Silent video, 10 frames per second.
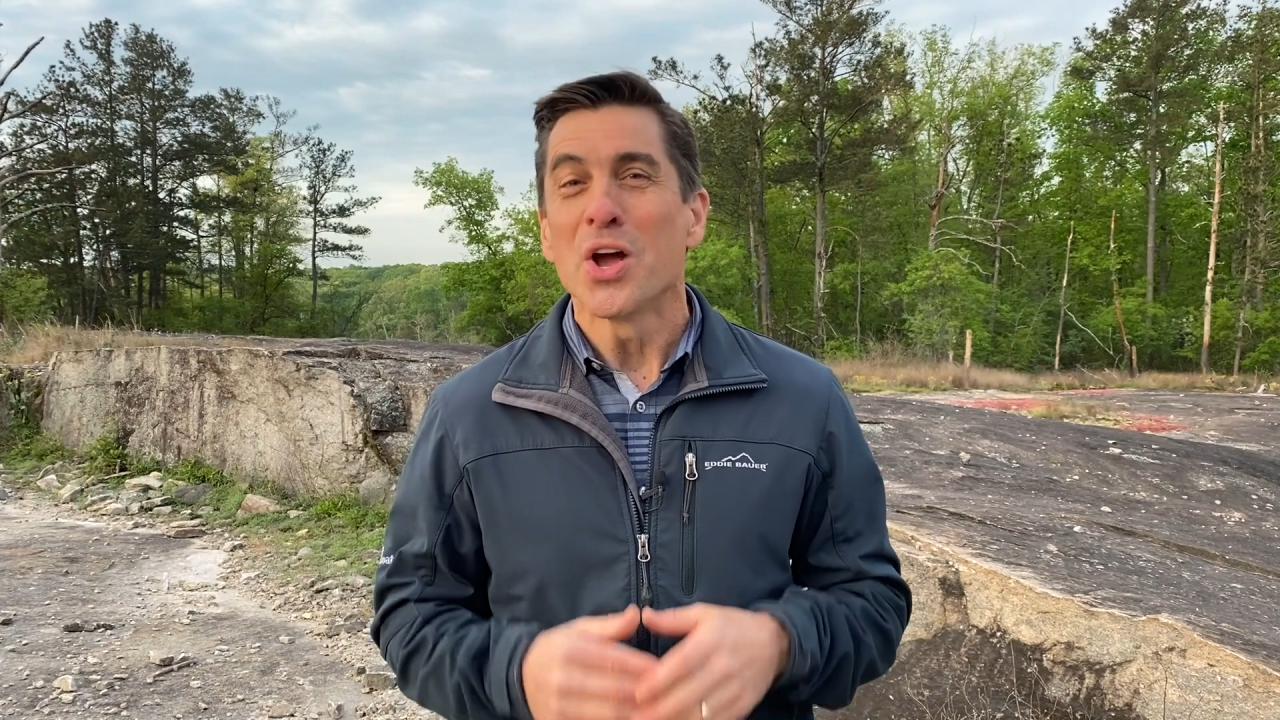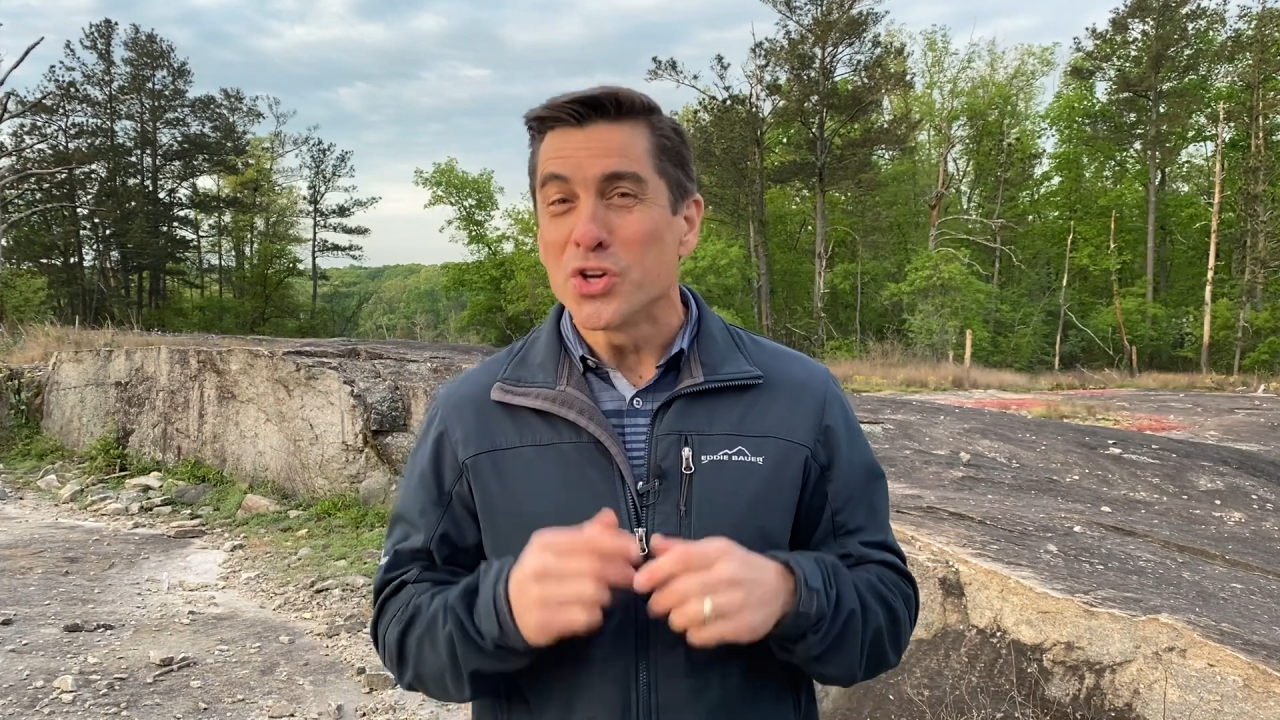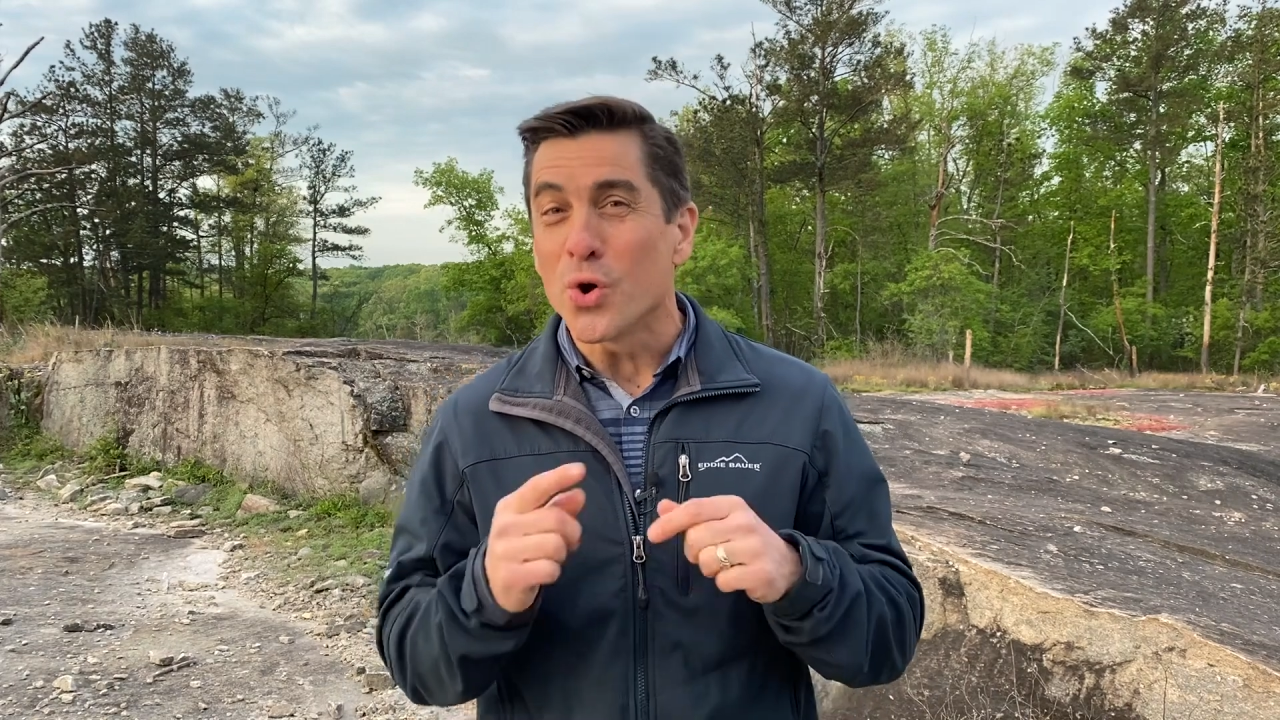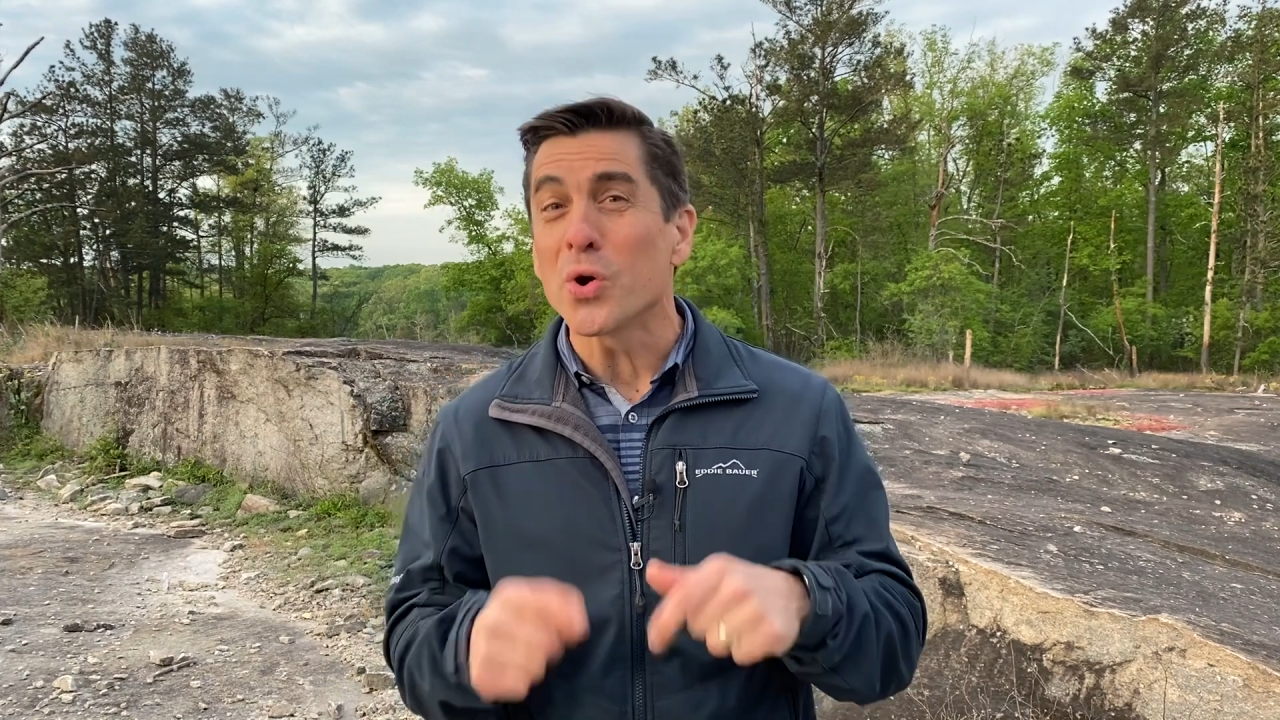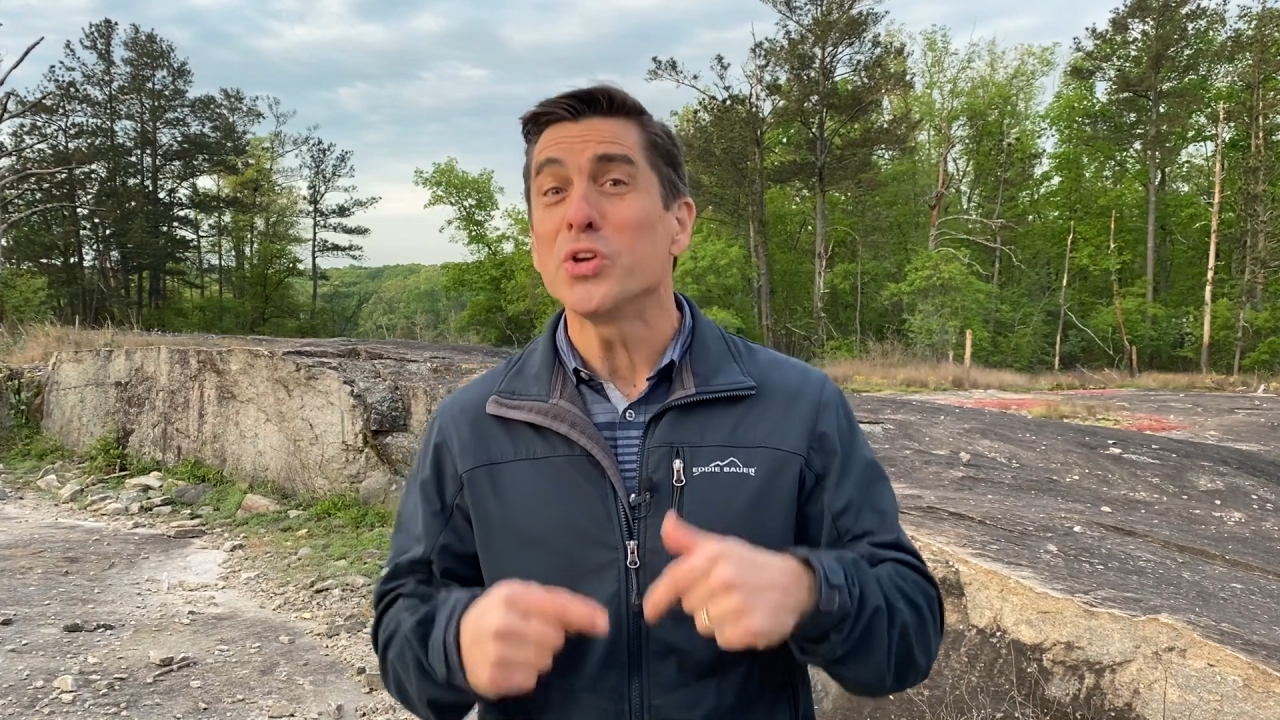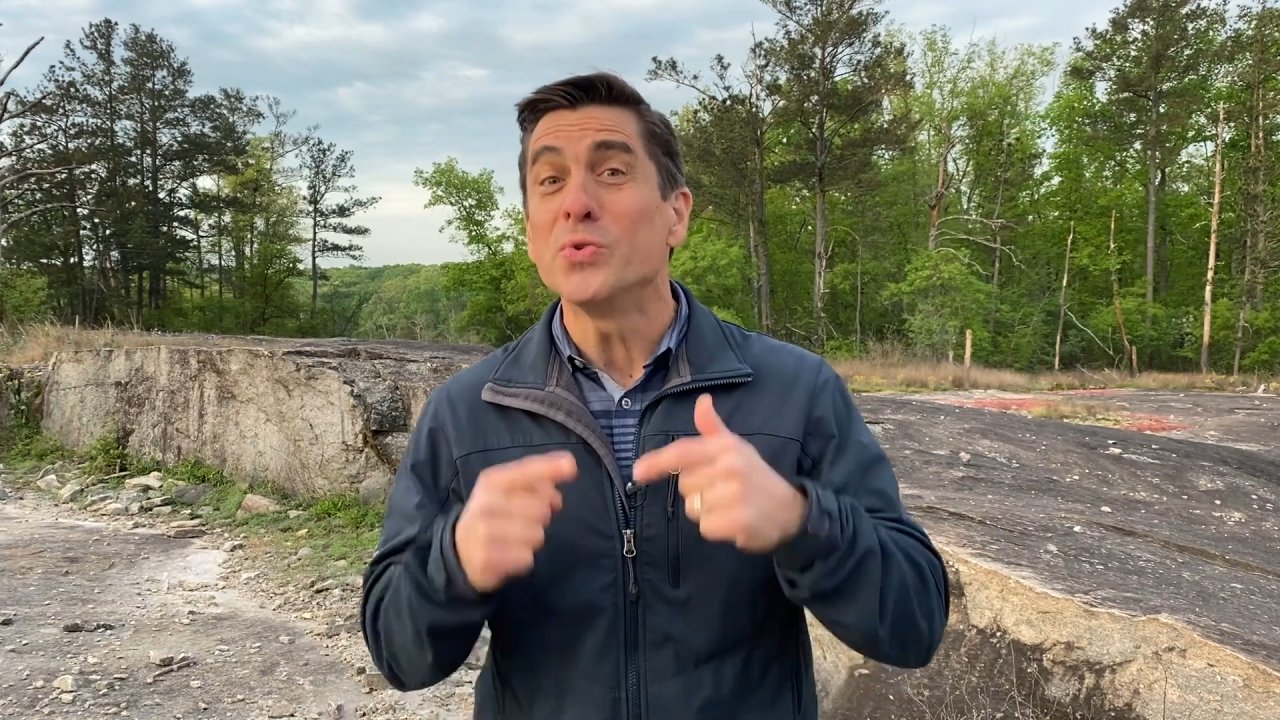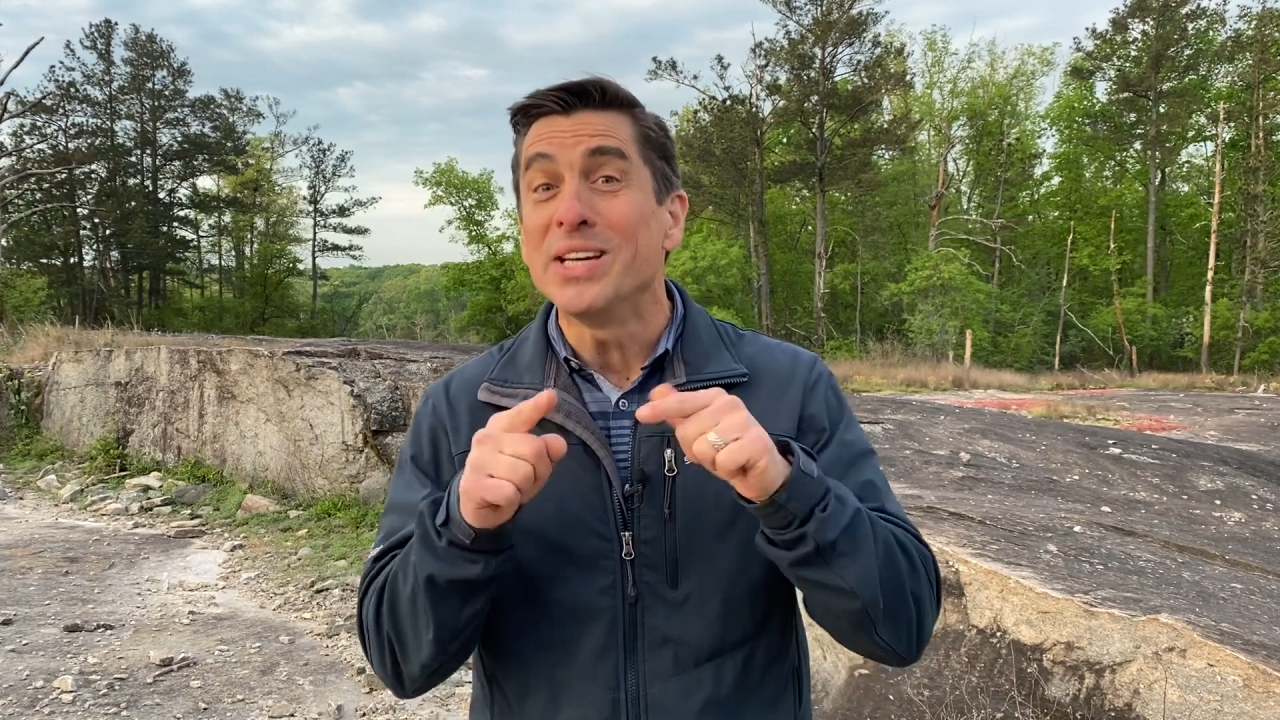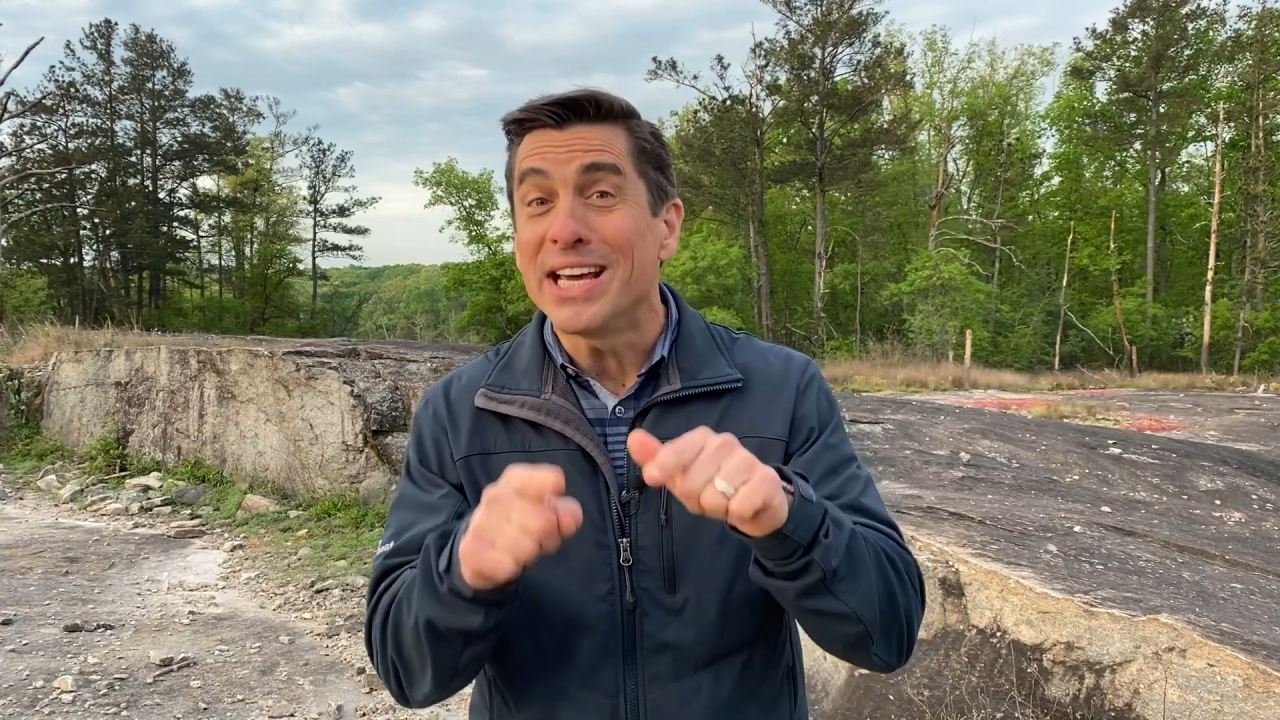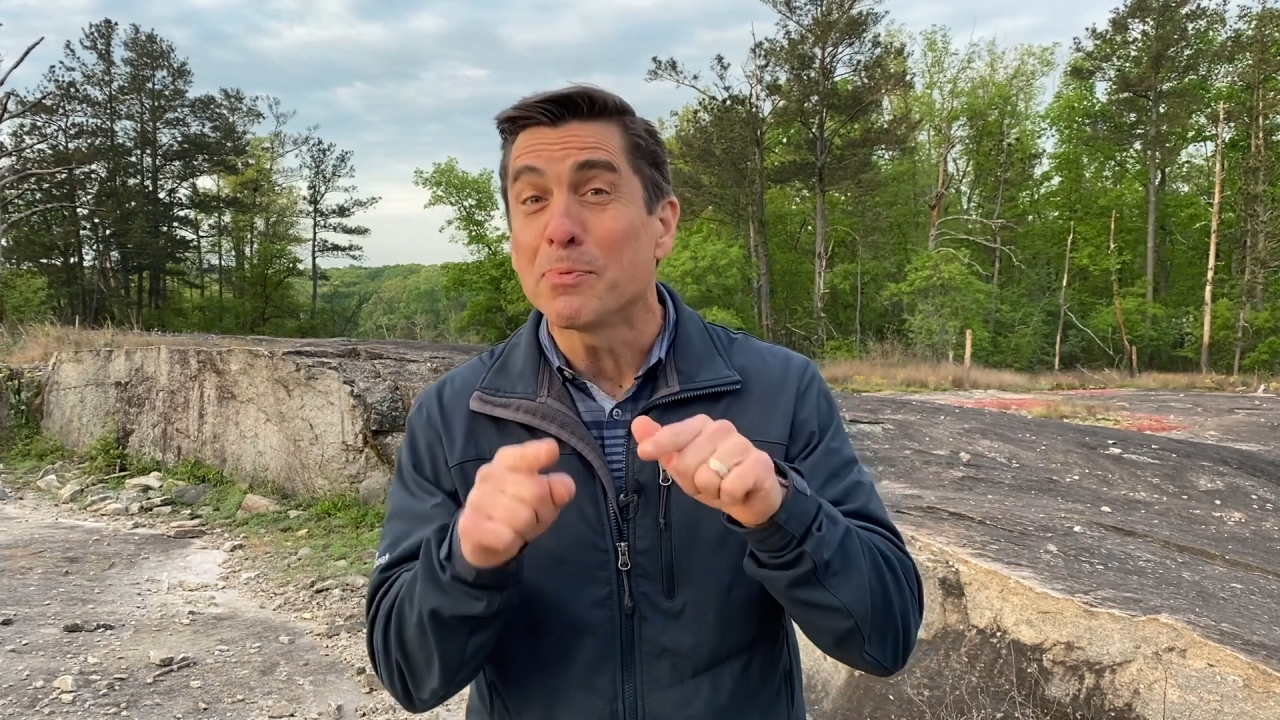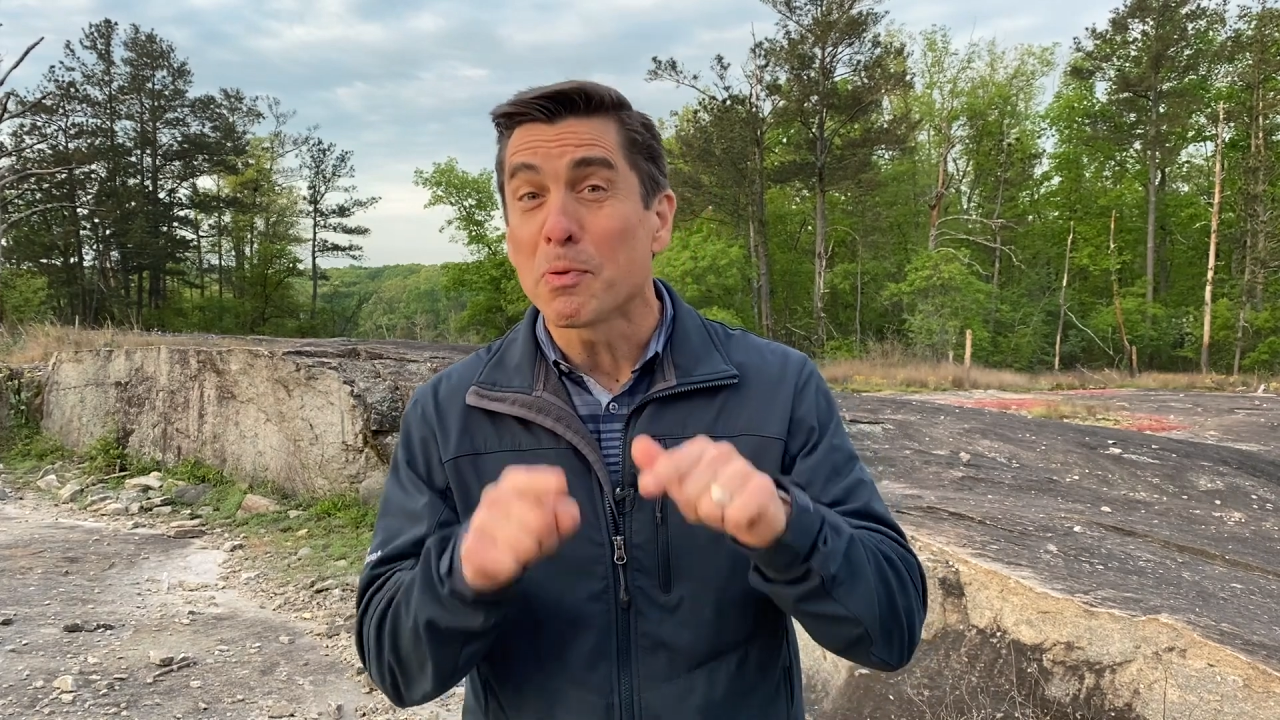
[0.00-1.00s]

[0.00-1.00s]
Your unique